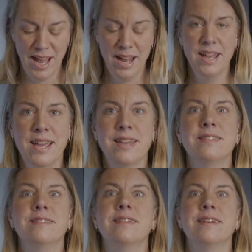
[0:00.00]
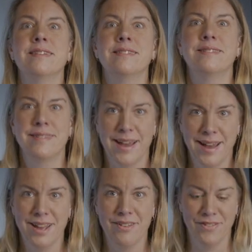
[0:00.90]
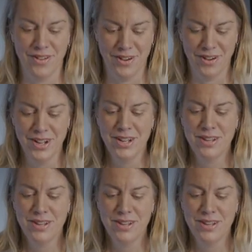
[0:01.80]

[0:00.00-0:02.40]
and is to die for.